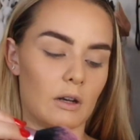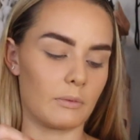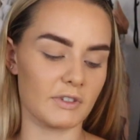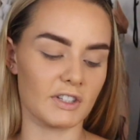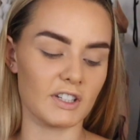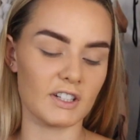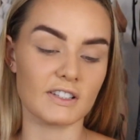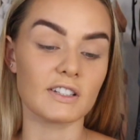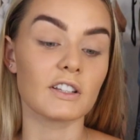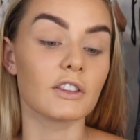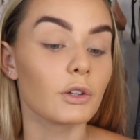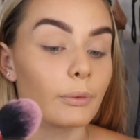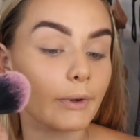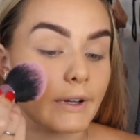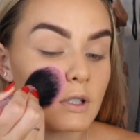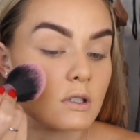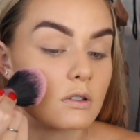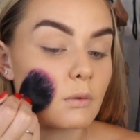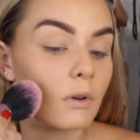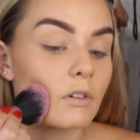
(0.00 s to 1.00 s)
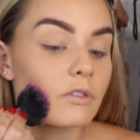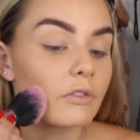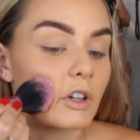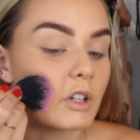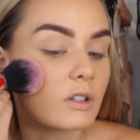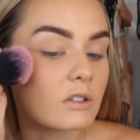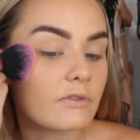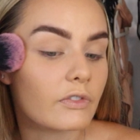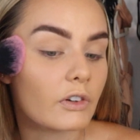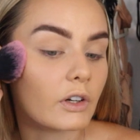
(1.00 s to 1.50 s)
then I'm just gonna set the rest of my
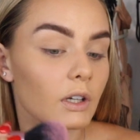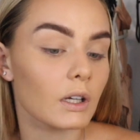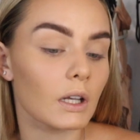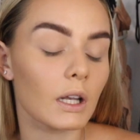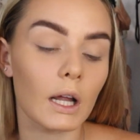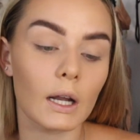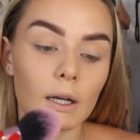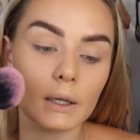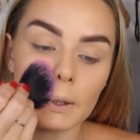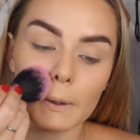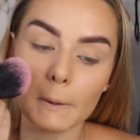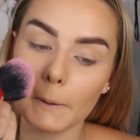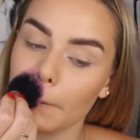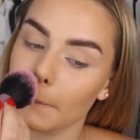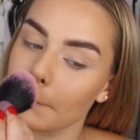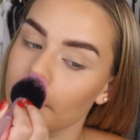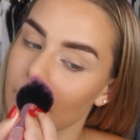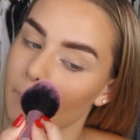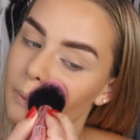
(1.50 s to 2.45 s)
face very lightly.